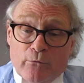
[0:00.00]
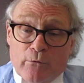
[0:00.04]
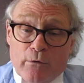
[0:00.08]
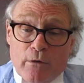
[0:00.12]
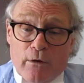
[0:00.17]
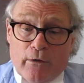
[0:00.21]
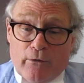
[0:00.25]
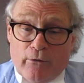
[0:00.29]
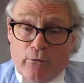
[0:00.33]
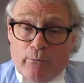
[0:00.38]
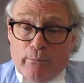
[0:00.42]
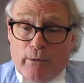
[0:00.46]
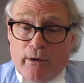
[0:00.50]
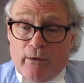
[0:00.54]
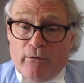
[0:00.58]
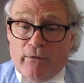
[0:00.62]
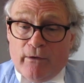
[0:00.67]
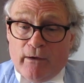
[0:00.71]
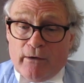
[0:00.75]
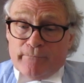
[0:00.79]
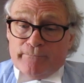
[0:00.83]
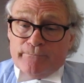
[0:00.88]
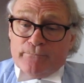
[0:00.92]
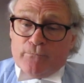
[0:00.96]
to argue about
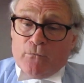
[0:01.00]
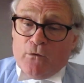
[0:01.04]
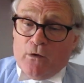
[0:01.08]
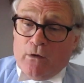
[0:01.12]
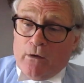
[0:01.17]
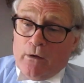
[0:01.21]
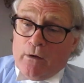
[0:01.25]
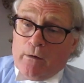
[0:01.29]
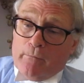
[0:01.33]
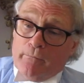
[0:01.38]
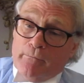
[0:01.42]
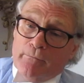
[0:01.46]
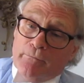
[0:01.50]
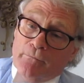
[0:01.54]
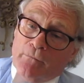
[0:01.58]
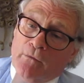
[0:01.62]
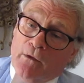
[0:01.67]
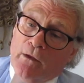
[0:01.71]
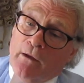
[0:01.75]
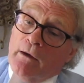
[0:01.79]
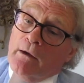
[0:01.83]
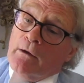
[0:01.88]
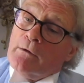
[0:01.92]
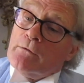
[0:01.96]
that.
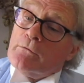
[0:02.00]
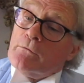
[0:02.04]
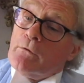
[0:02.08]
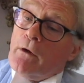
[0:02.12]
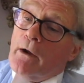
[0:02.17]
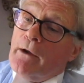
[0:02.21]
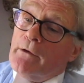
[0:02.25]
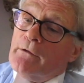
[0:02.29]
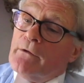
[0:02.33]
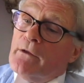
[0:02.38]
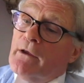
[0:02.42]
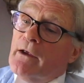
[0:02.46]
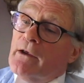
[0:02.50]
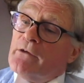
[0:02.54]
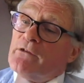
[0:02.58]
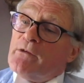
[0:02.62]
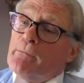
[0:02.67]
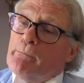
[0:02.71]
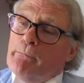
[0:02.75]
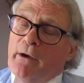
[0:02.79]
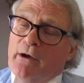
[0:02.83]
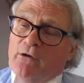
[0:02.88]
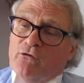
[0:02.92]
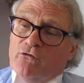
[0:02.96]
Right, there's a
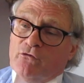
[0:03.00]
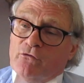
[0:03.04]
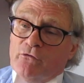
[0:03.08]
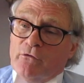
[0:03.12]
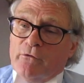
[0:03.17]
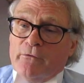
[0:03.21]
picture